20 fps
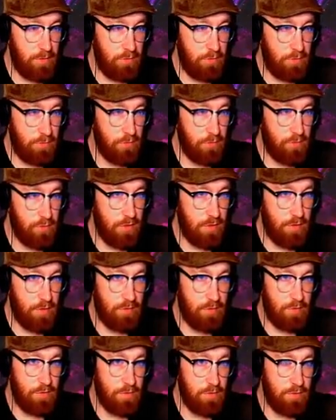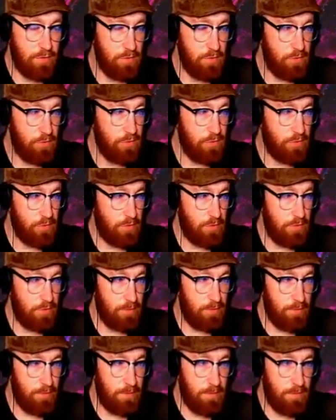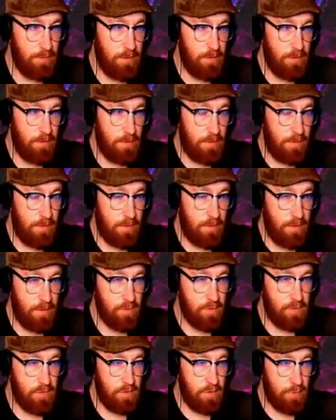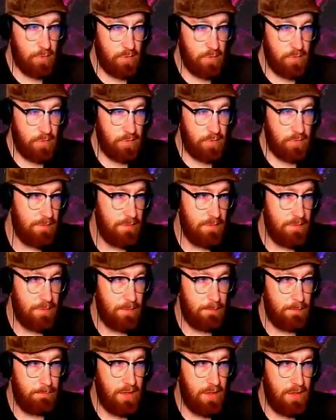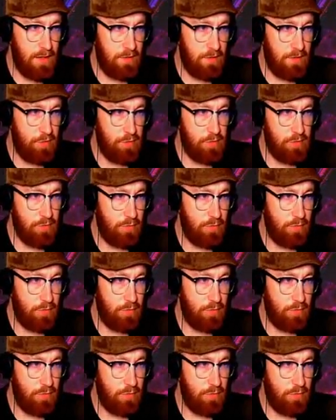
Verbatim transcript: for a start. So, there's another one. Micolash is a